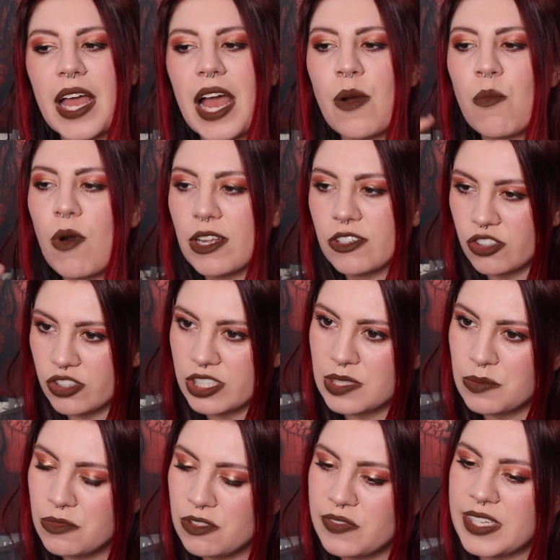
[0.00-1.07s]
I'm watching
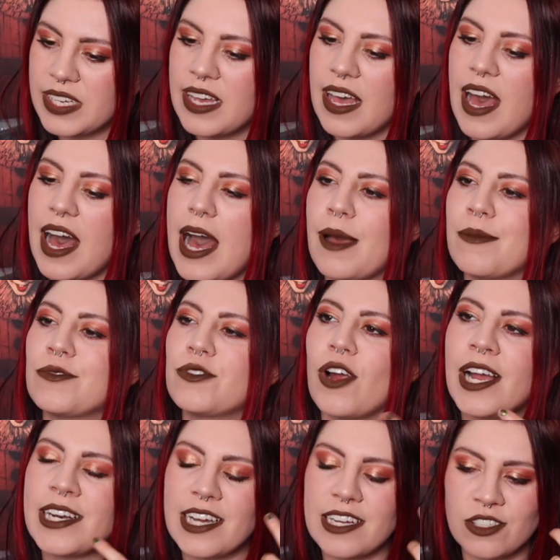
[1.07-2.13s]
this movie. I'm
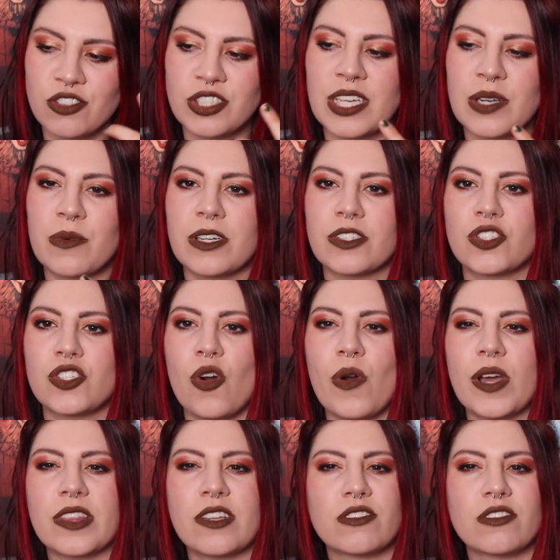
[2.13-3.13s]
trying to understand where it's going.